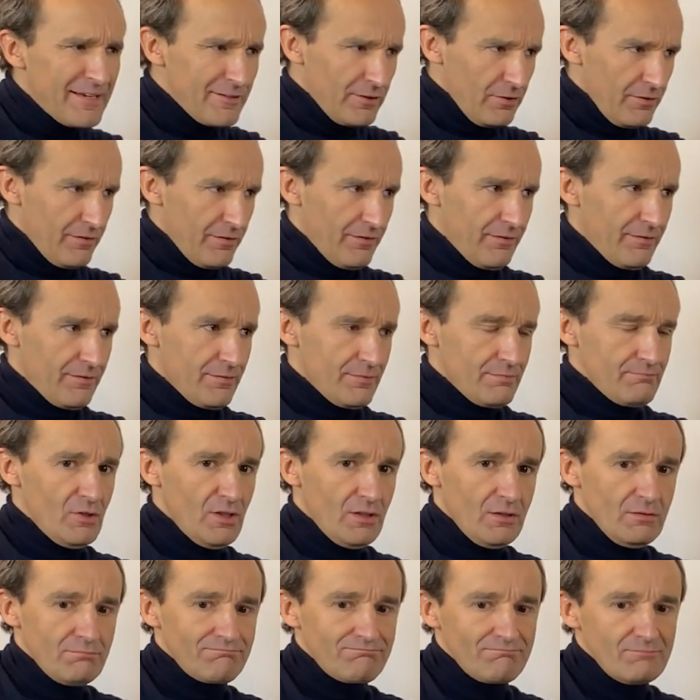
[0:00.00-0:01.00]
adults,
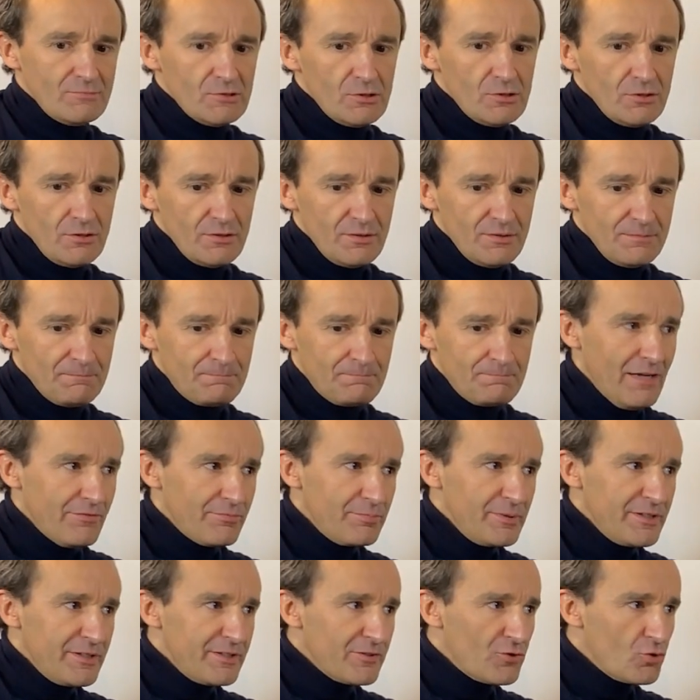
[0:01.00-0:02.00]
well,
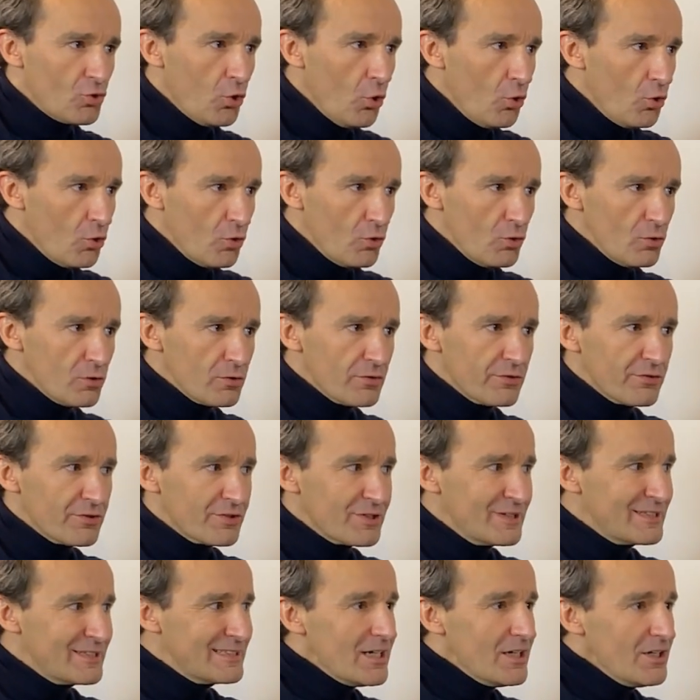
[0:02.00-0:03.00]
I've been told,
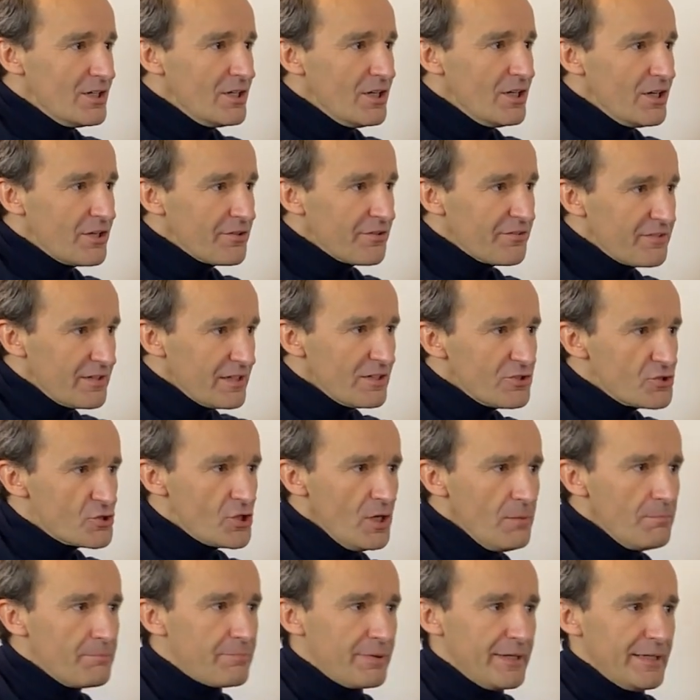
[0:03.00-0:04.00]
are still
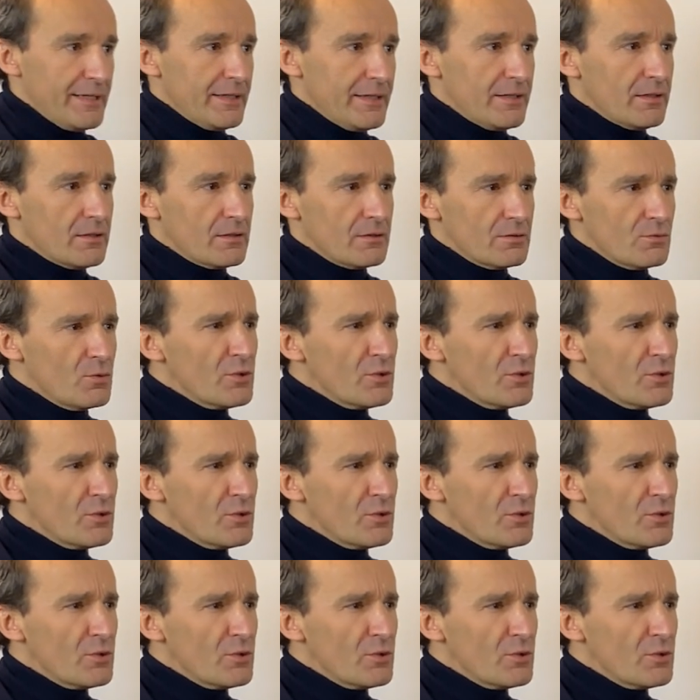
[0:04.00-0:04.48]
jumpy.